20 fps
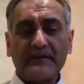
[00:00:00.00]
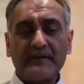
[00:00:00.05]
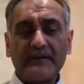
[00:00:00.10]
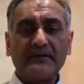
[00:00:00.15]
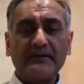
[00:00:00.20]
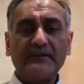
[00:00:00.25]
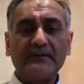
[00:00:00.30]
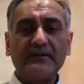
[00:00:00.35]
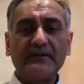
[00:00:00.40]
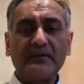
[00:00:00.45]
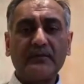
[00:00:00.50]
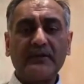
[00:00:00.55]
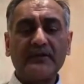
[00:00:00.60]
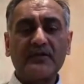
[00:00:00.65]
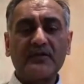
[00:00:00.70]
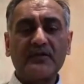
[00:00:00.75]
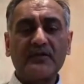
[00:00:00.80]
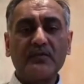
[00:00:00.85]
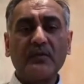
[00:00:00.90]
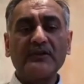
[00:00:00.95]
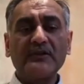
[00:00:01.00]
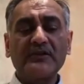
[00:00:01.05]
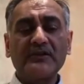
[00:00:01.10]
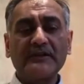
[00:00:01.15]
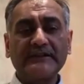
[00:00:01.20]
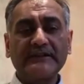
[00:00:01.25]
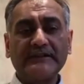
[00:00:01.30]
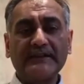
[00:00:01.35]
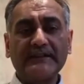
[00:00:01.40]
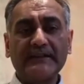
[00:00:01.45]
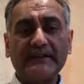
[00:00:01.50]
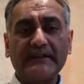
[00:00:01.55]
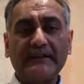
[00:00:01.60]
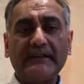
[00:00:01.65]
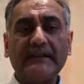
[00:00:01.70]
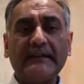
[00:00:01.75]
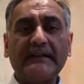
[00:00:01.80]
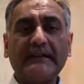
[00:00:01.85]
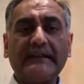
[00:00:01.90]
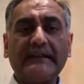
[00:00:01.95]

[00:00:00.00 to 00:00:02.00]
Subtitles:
So in other words, once a year,